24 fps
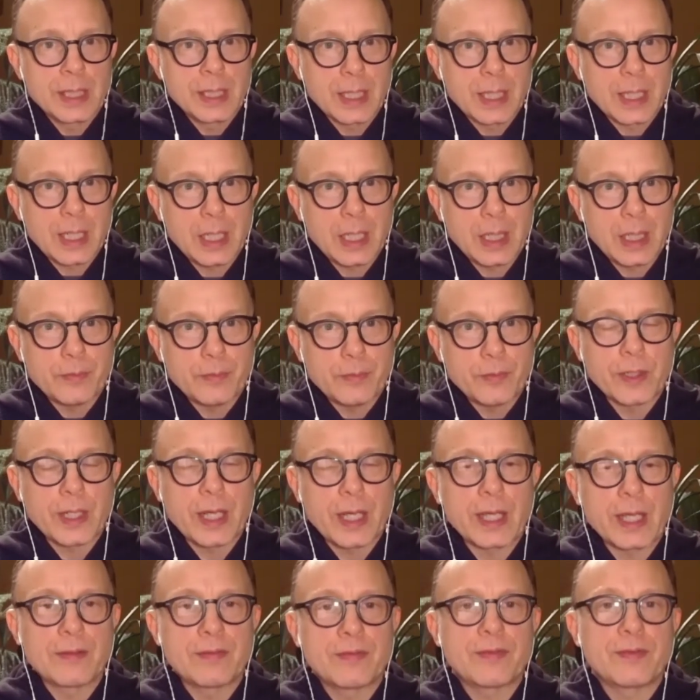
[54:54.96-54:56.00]
comfort
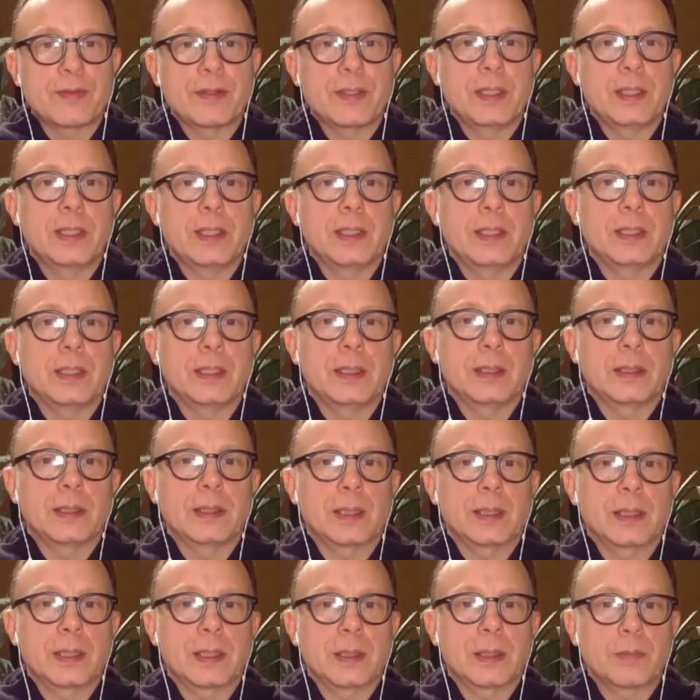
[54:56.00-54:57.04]
I
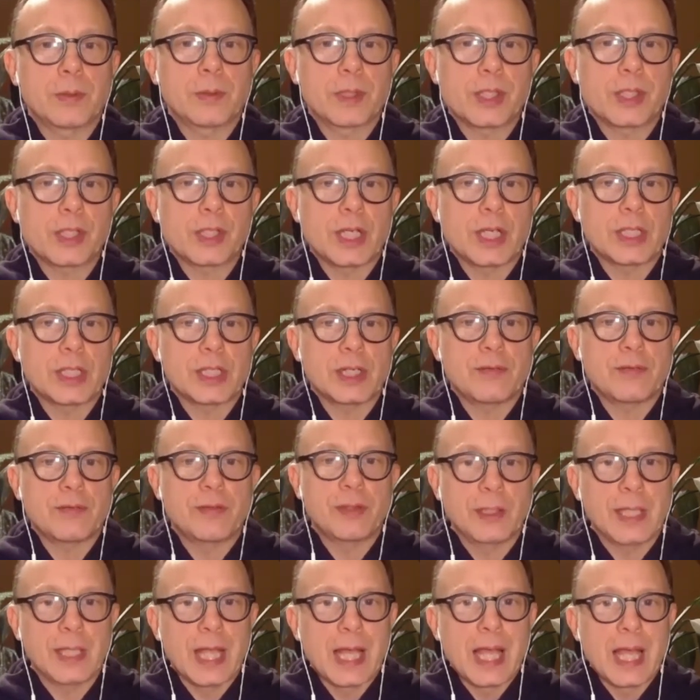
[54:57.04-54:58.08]
feel, the appreciation I
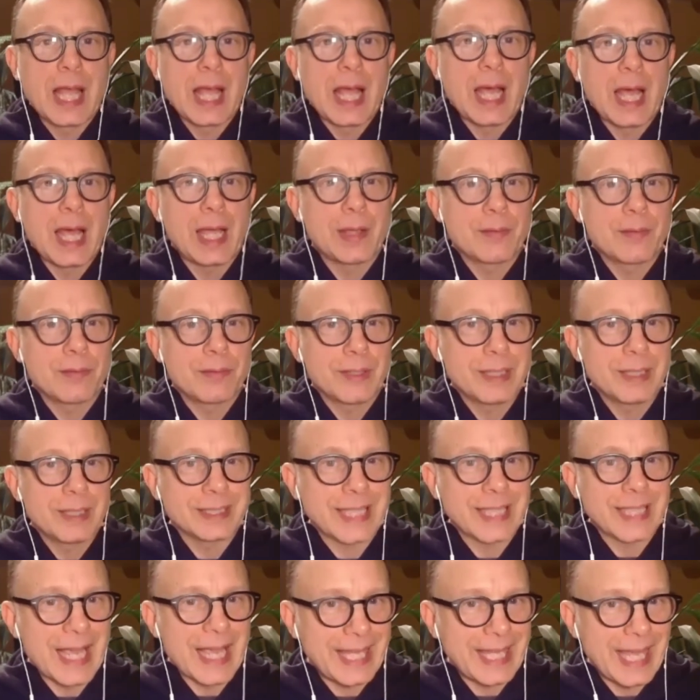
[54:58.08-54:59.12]
feel, I realize
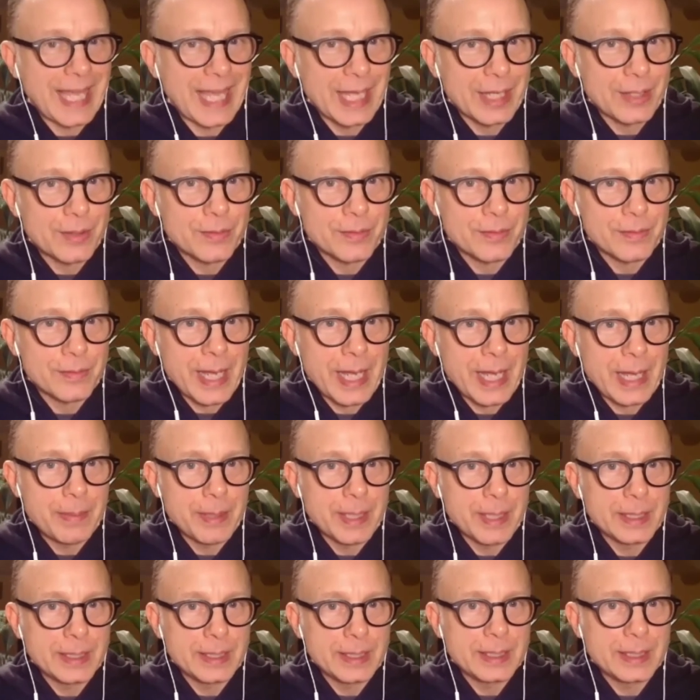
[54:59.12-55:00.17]
I can't grab
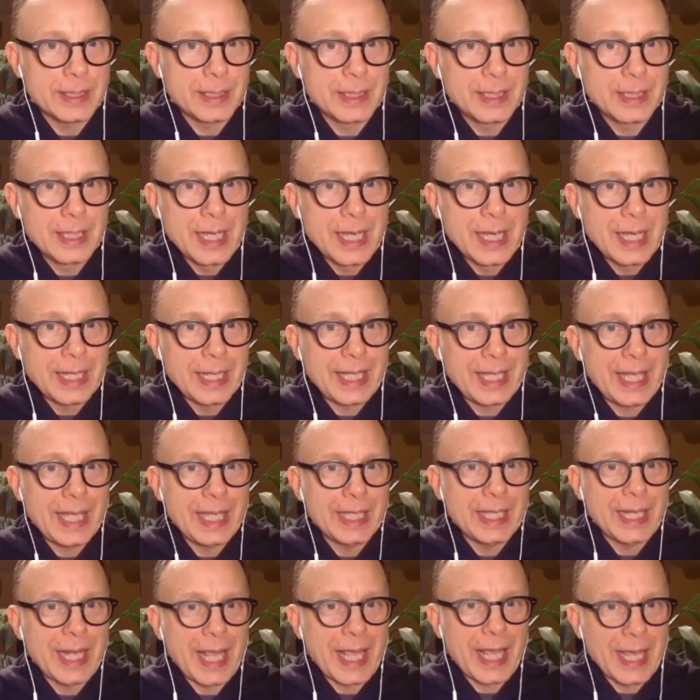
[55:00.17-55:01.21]
it. I
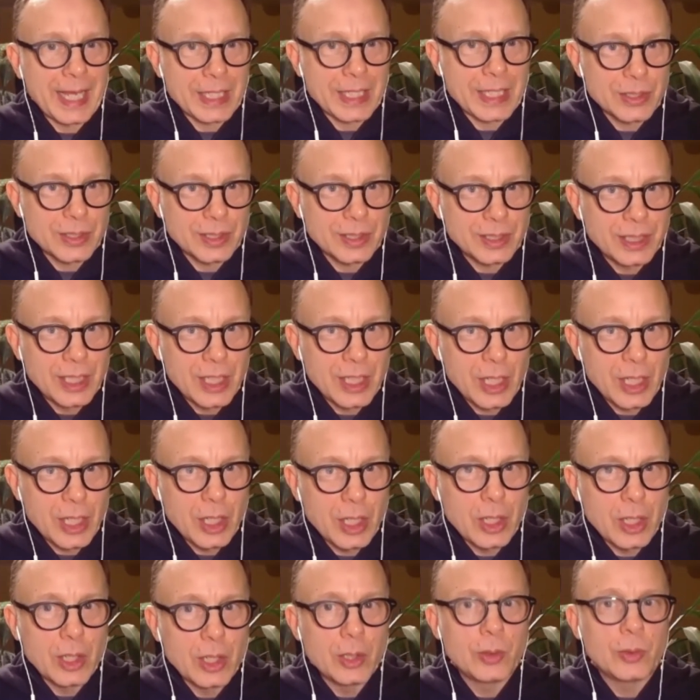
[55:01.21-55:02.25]
can't actually
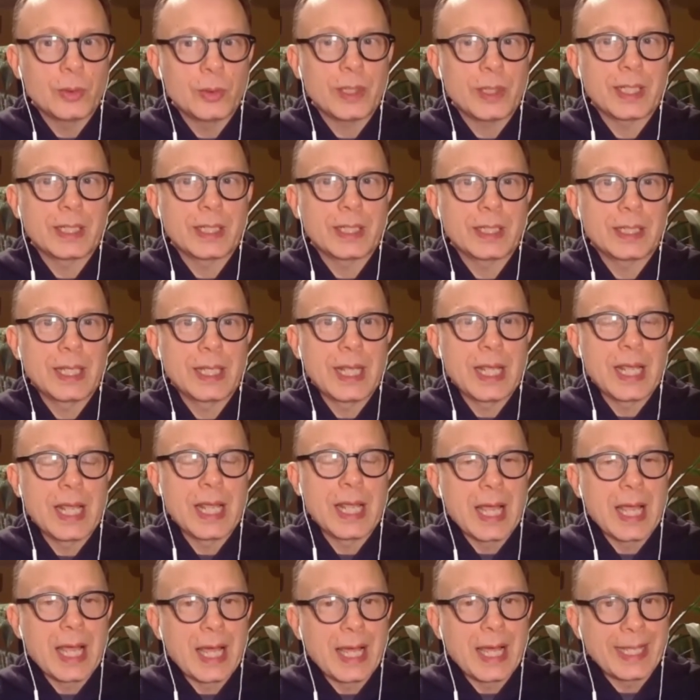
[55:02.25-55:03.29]
own it.
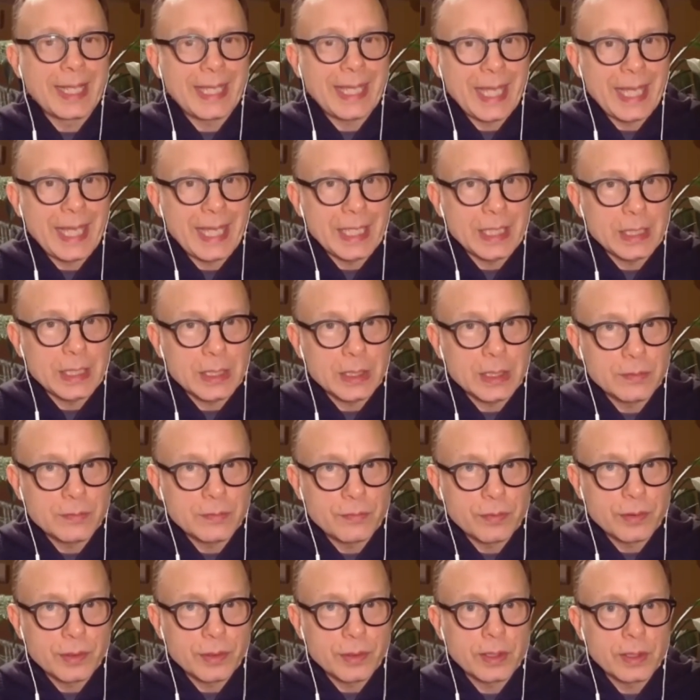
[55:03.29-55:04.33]
I can't
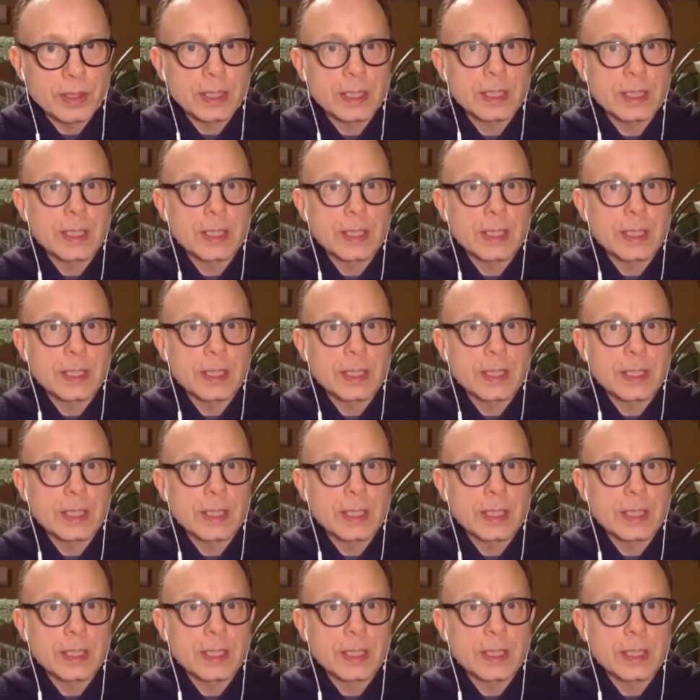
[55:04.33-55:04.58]
convert